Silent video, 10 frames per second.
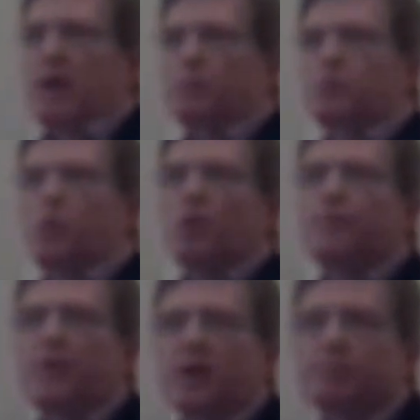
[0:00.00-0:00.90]
And with
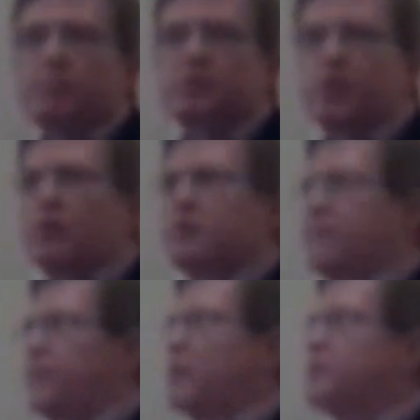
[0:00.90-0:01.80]
qualified
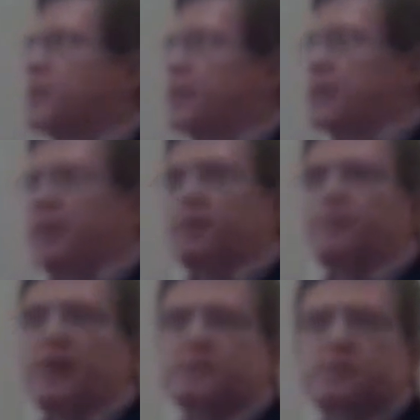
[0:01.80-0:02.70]
majority voting in a
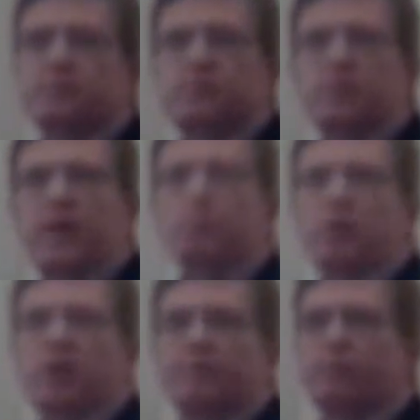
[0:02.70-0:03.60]
vast
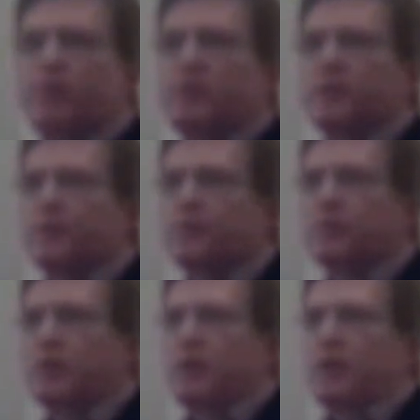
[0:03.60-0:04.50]
number of
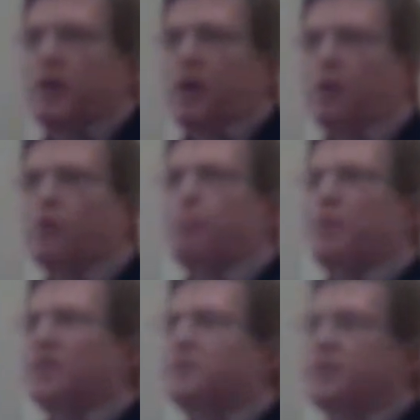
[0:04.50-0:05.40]
arenas, our
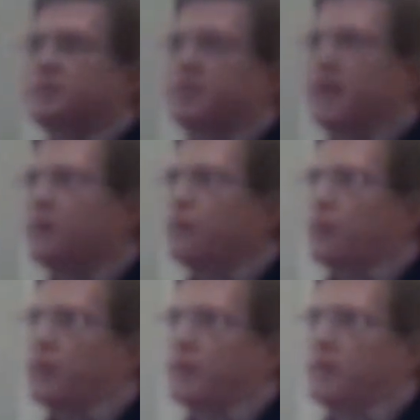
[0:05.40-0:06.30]
ability as a
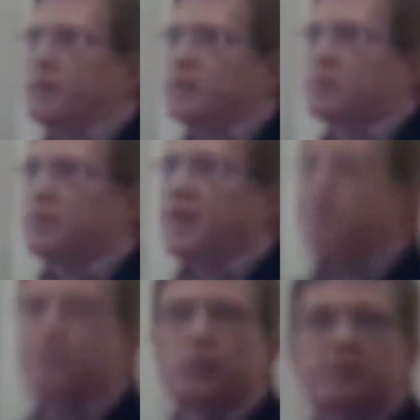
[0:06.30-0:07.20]
country to
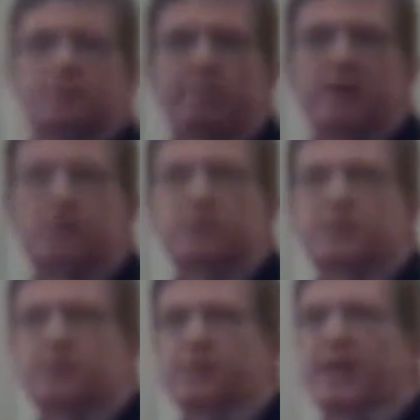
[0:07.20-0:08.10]
influence
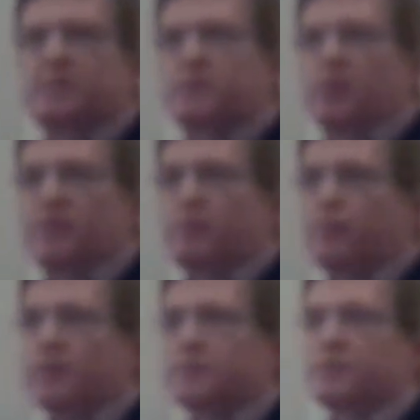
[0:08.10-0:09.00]
measures that are against our
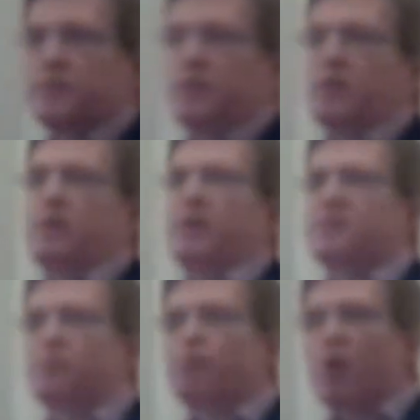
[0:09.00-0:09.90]
interests
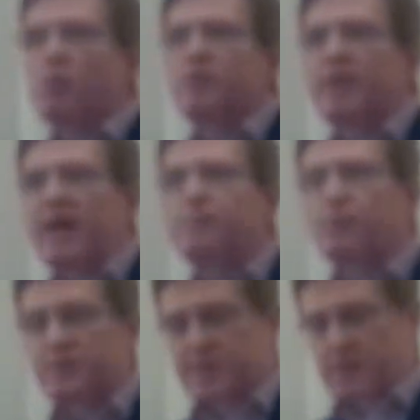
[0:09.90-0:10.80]
is eroded
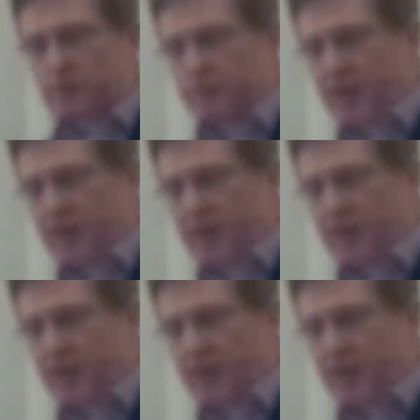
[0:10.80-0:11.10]
every single